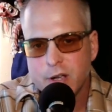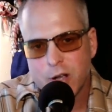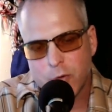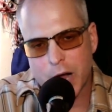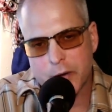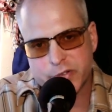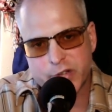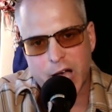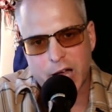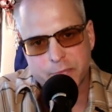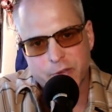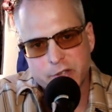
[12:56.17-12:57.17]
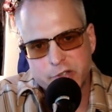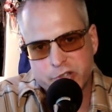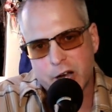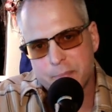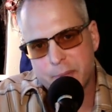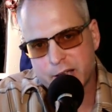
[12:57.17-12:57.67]
why he was tied up to the
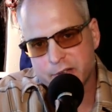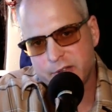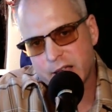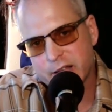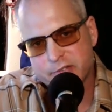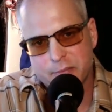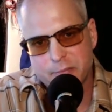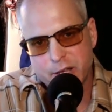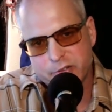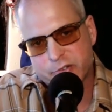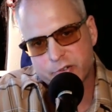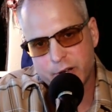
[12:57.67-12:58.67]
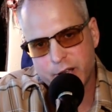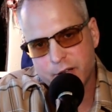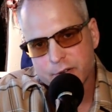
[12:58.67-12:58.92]
chair, because he had some history